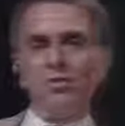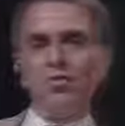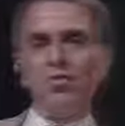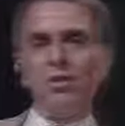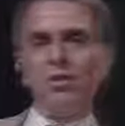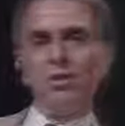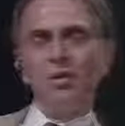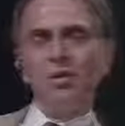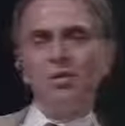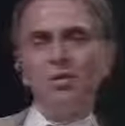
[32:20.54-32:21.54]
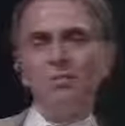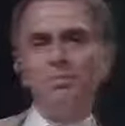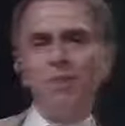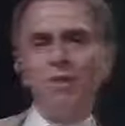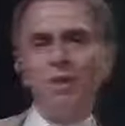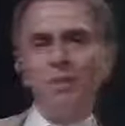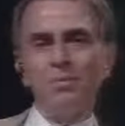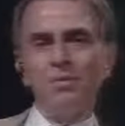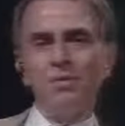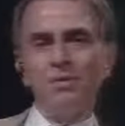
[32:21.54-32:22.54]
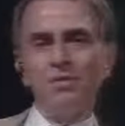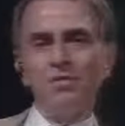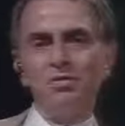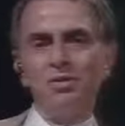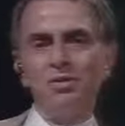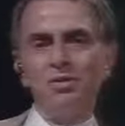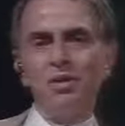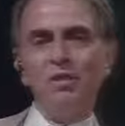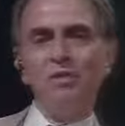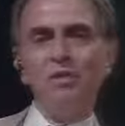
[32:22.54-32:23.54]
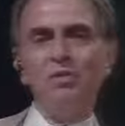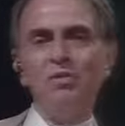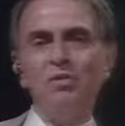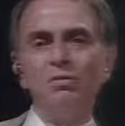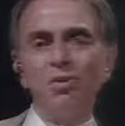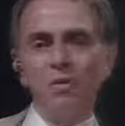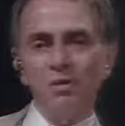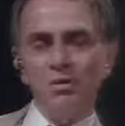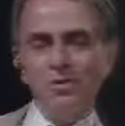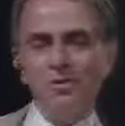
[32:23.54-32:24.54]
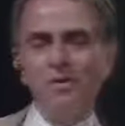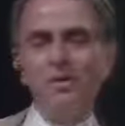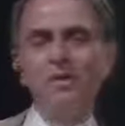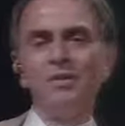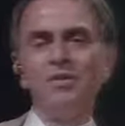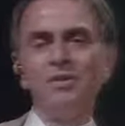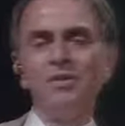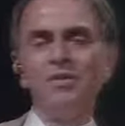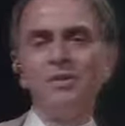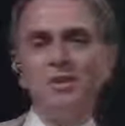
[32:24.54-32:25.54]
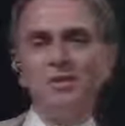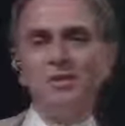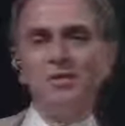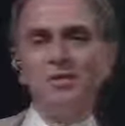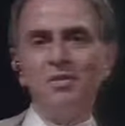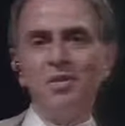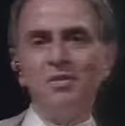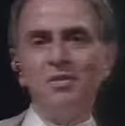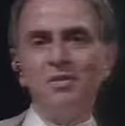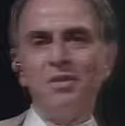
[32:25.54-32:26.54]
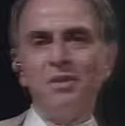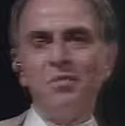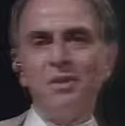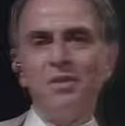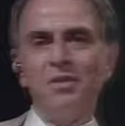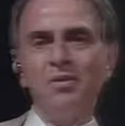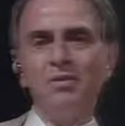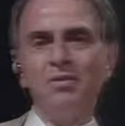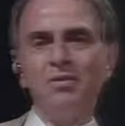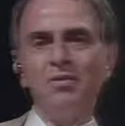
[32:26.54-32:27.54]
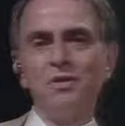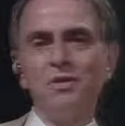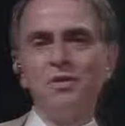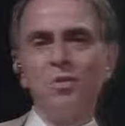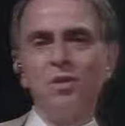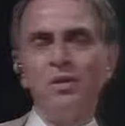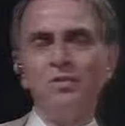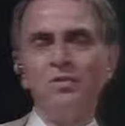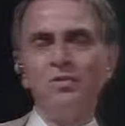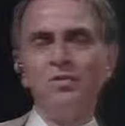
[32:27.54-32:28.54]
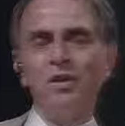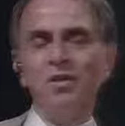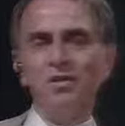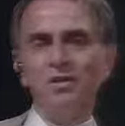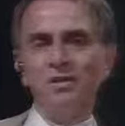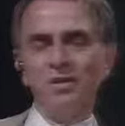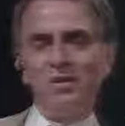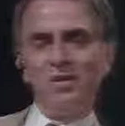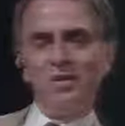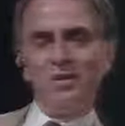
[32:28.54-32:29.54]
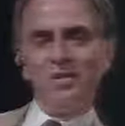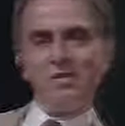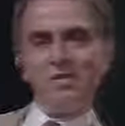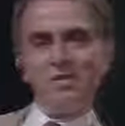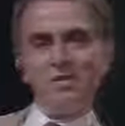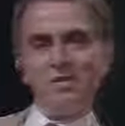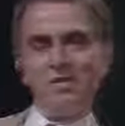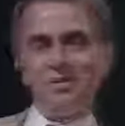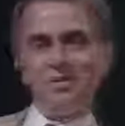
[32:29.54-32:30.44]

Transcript: dreary programs of the late 1940s. Since then, that expanding spherical wave containing the